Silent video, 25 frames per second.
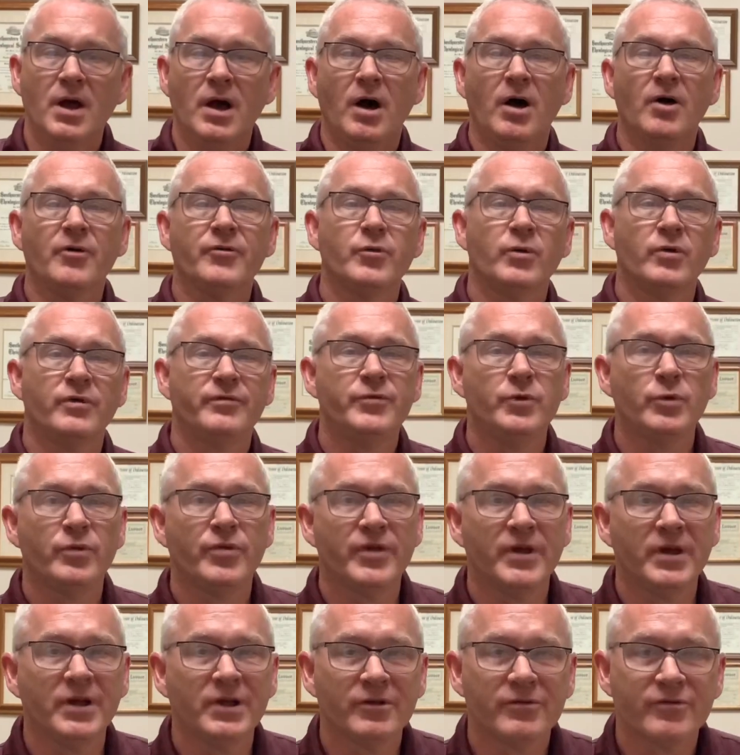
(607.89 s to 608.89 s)
Also, a few
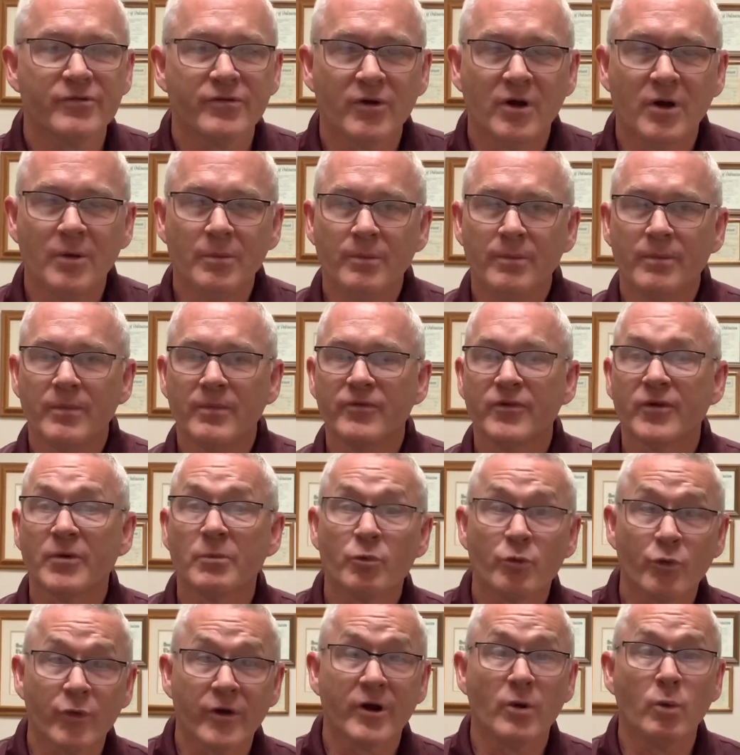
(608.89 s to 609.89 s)
things from
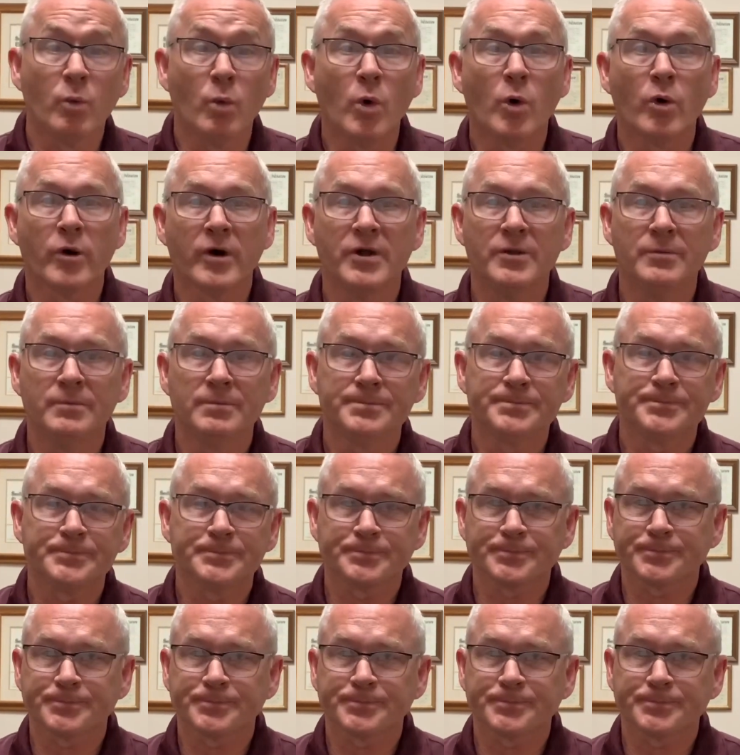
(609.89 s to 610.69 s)
Rick Warren.